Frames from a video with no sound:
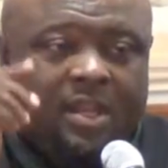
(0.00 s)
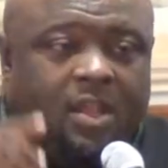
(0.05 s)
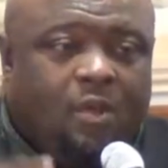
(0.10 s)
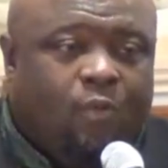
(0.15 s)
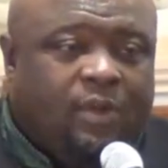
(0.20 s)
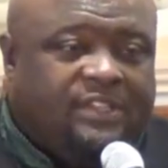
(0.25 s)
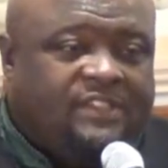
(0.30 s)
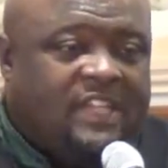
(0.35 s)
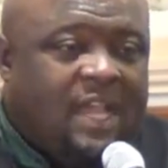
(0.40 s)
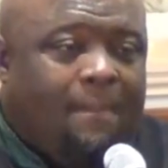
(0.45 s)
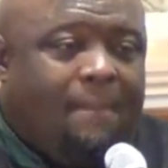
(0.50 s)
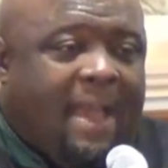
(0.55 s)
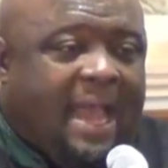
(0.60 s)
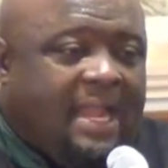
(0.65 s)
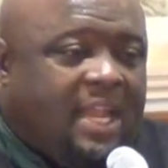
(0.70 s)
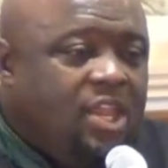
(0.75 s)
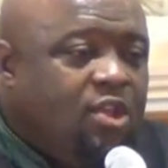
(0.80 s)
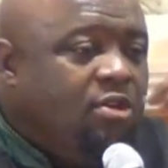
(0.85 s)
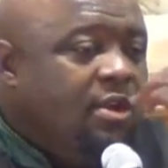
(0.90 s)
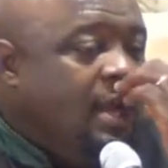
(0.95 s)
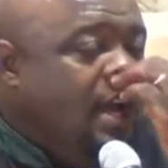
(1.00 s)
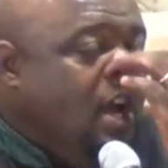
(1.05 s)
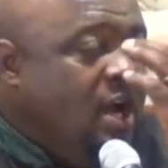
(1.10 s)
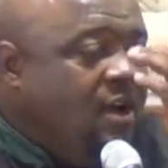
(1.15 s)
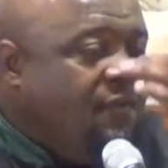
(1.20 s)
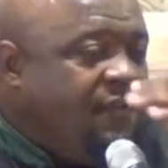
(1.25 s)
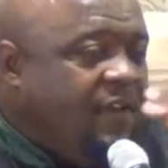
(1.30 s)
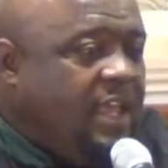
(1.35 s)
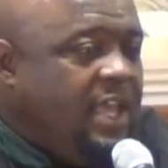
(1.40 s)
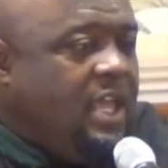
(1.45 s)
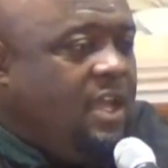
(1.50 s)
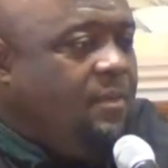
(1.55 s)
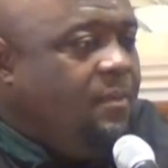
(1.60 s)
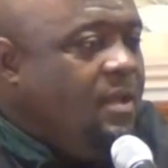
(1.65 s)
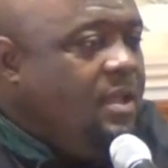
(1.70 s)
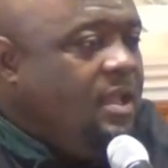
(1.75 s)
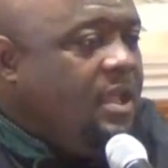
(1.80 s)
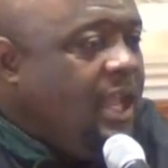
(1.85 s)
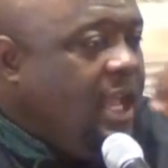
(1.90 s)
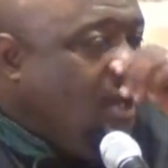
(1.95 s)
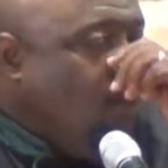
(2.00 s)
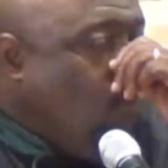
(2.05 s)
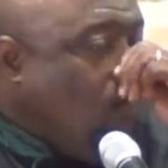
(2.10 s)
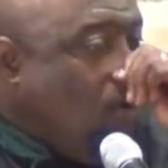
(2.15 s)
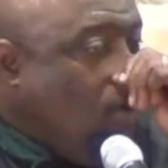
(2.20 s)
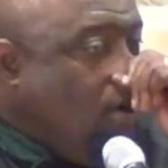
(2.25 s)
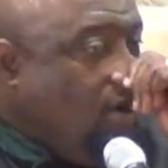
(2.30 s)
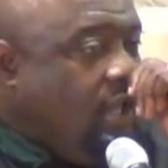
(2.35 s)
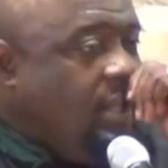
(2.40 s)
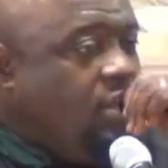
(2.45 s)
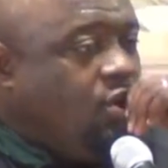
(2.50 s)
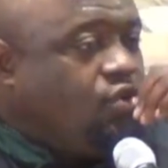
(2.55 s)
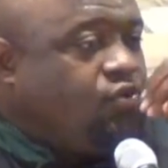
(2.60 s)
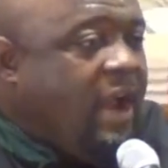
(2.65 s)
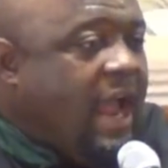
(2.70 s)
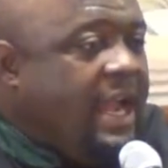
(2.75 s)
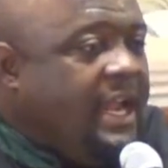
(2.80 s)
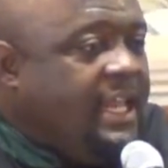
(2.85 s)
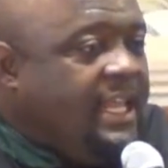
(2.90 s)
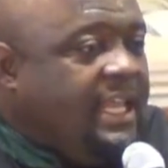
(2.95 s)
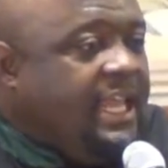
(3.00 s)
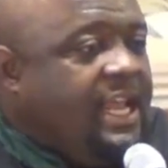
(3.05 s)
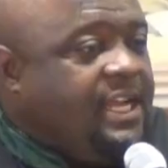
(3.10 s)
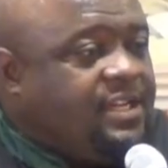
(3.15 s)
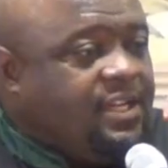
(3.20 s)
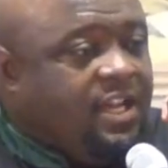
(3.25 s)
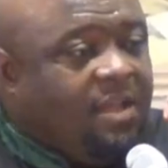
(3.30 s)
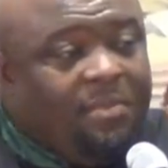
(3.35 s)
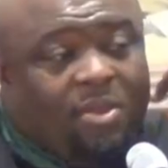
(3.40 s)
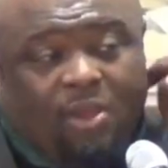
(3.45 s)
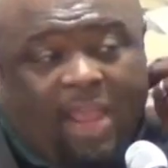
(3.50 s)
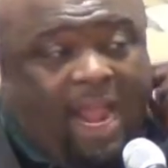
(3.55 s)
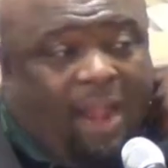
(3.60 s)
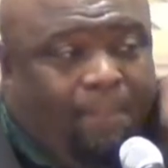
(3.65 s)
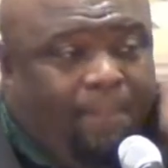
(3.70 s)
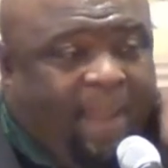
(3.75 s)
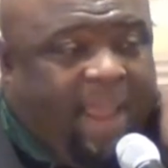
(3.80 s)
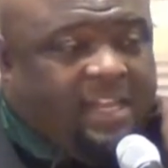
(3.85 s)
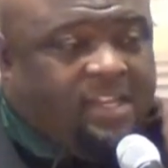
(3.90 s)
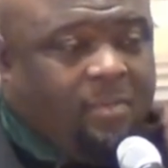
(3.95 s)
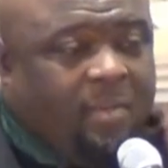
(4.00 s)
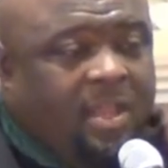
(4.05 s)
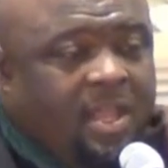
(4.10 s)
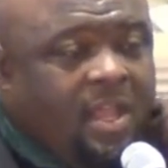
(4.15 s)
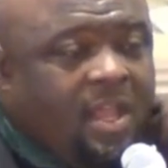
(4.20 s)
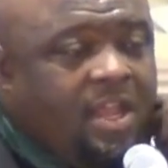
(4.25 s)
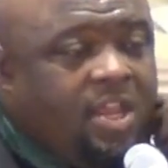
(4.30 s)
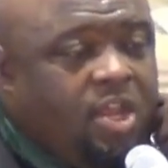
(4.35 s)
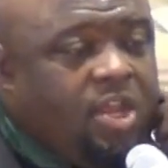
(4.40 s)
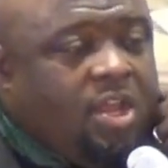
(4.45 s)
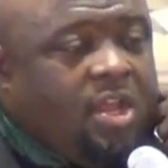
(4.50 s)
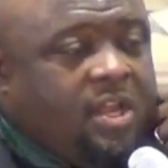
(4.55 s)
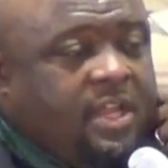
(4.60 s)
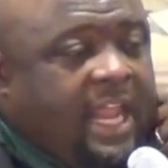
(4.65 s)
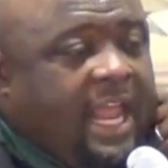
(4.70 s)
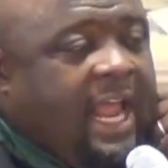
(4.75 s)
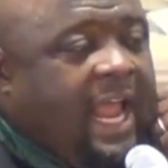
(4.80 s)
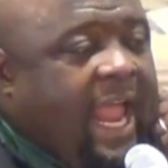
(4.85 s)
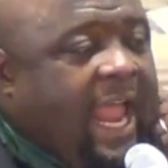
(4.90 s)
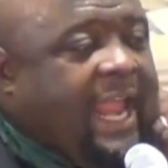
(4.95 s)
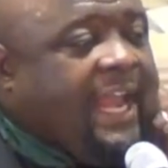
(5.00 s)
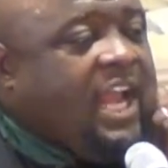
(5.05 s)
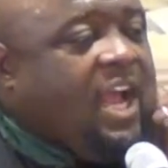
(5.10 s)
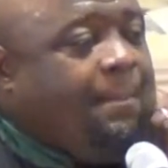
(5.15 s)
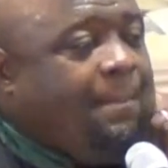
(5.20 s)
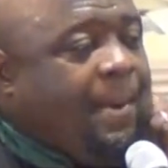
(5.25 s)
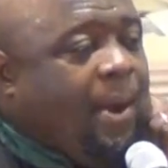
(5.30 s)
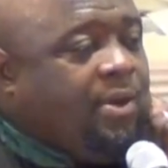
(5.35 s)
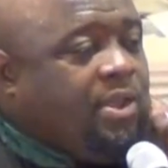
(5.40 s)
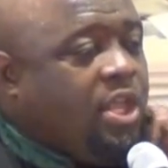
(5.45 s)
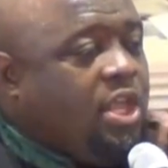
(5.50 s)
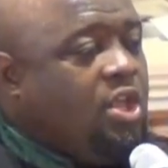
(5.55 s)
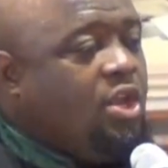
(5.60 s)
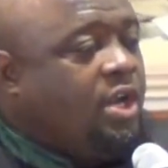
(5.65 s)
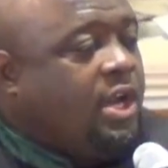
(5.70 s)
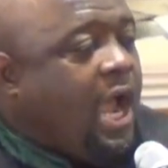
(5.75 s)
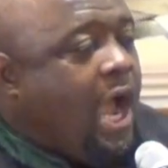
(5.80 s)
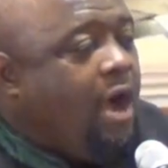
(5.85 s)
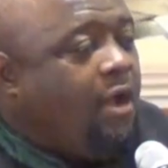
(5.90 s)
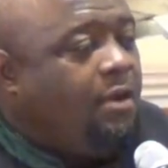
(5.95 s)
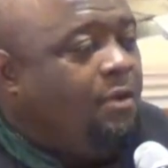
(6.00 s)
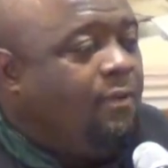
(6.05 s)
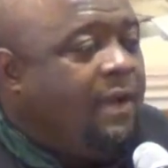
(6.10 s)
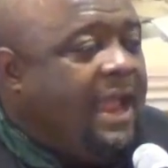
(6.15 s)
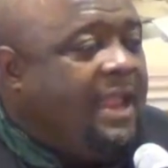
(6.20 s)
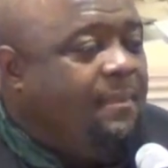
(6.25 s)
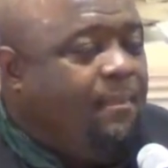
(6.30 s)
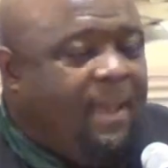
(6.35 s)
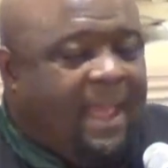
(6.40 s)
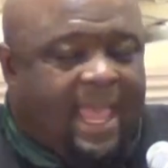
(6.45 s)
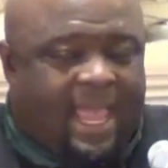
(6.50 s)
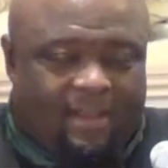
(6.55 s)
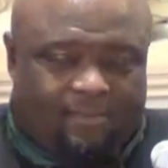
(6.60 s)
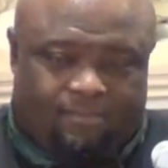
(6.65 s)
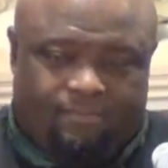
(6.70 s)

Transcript: with somebody you love here in the world and you're trying to get to them, you got a passion. They'll hang up on you, you call them right back.